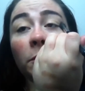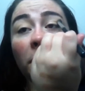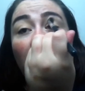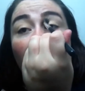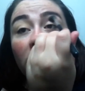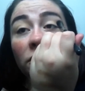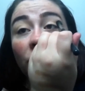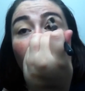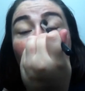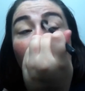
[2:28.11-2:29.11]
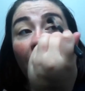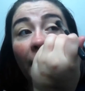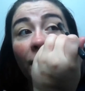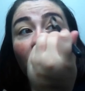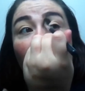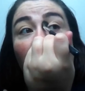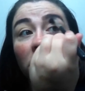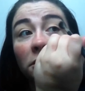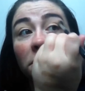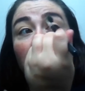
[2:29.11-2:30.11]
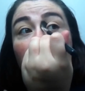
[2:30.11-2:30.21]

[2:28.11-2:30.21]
blend out better and